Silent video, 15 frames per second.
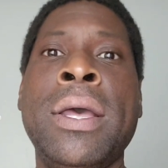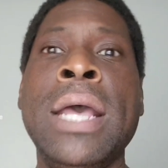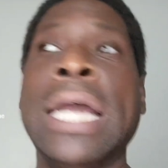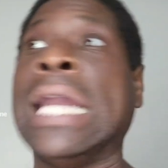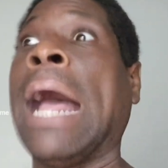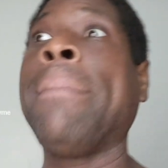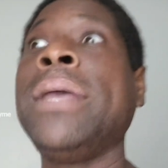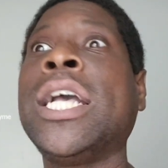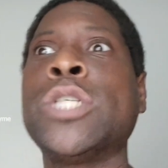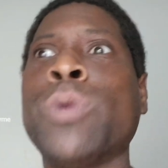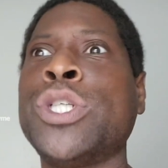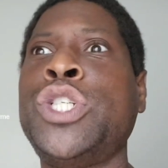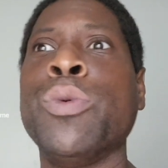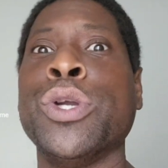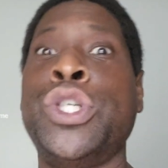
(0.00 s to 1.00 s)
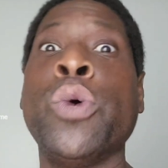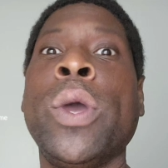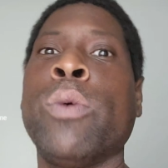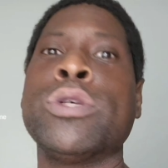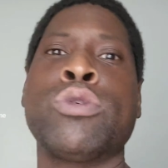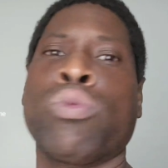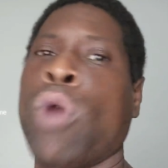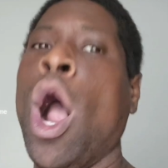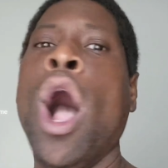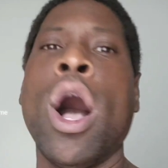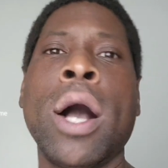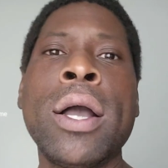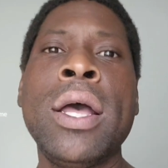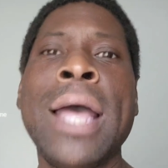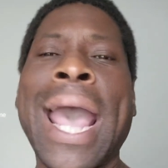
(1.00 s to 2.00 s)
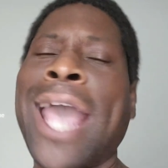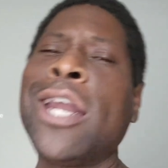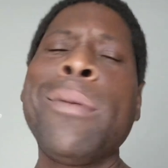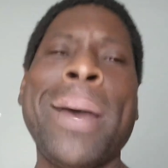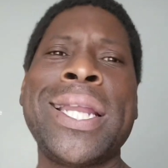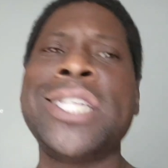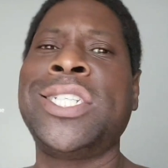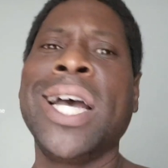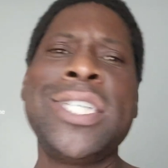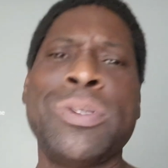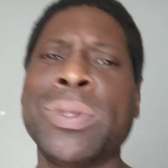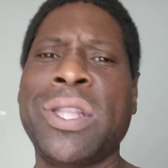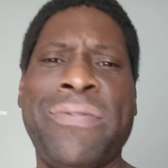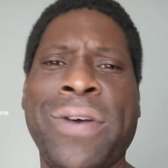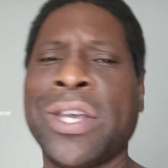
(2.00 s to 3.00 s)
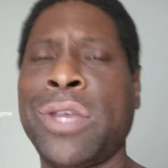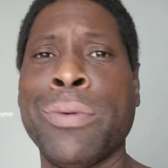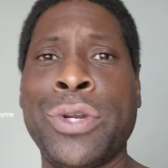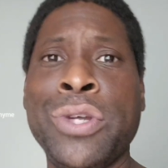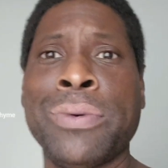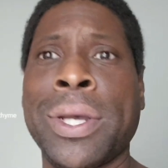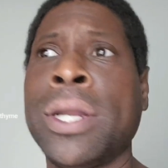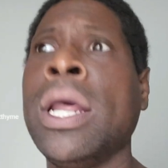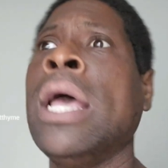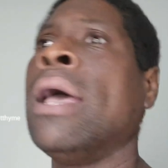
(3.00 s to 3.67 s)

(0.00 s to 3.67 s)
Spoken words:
Not because what you were doing was wrong. Ain't nobody judging what the fuck you were doing.